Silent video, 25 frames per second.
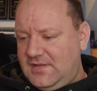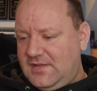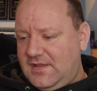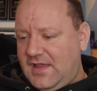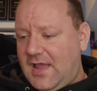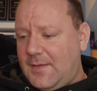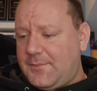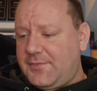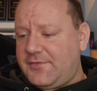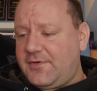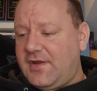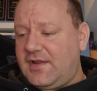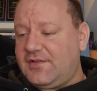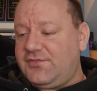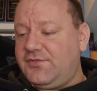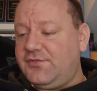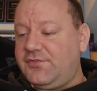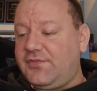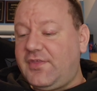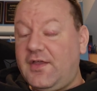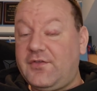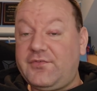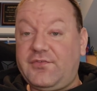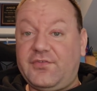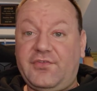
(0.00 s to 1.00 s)
Copyright
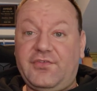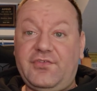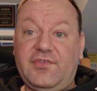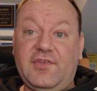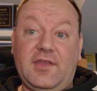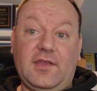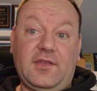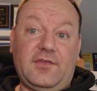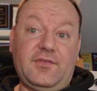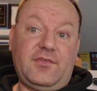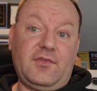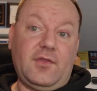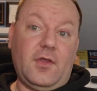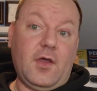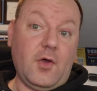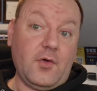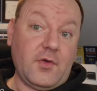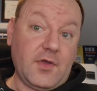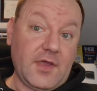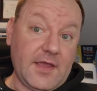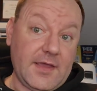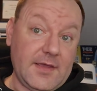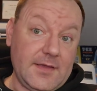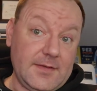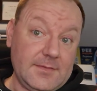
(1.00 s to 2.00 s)
2006.
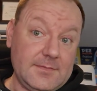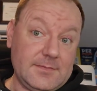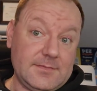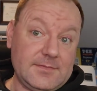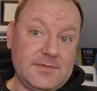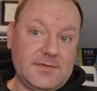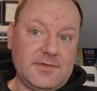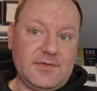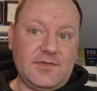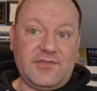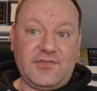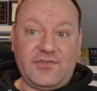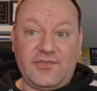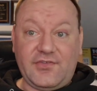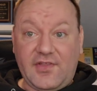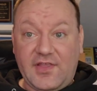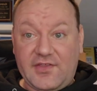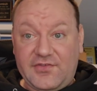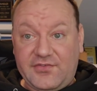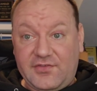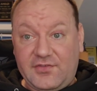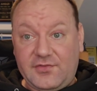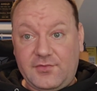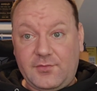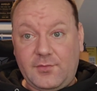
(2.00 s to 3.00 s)
Okay, this is less than